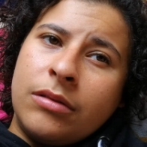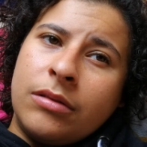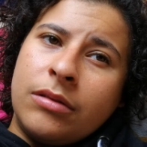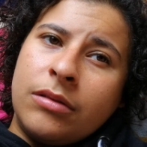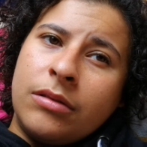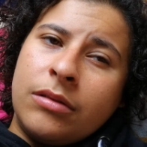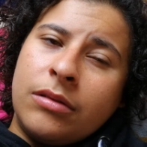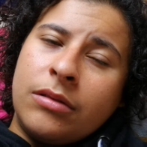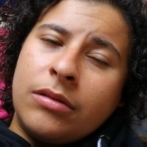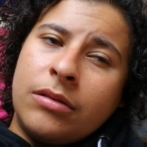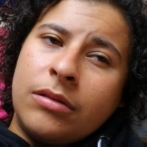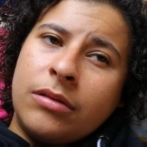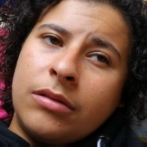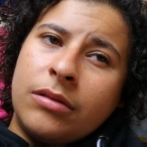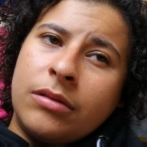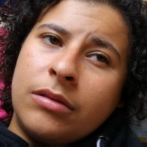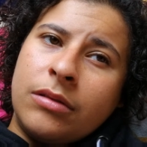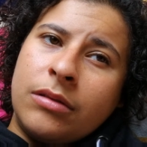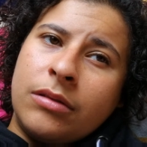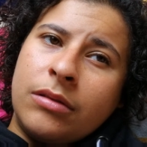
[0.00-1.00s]

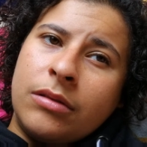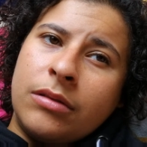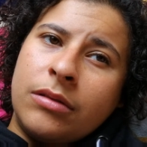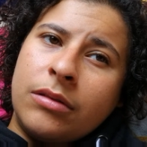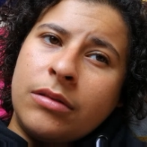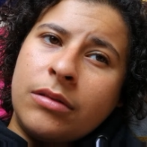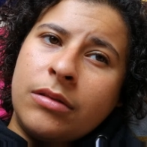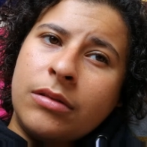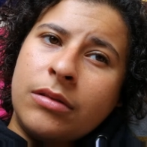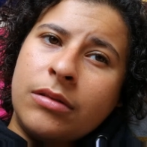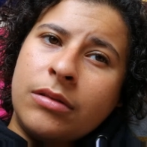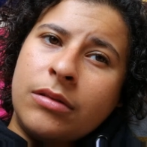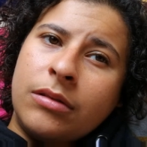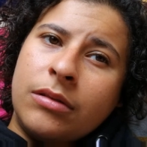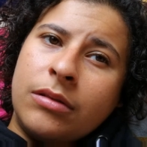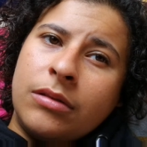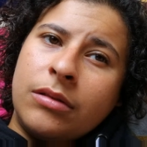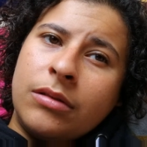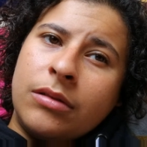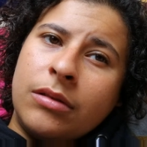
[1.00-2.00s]

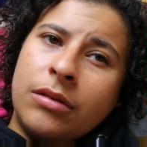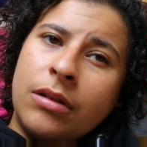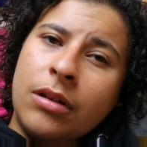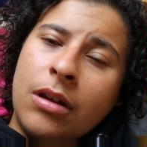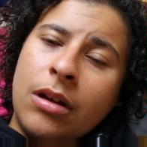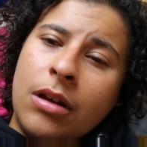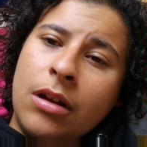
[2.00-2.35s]
(silence)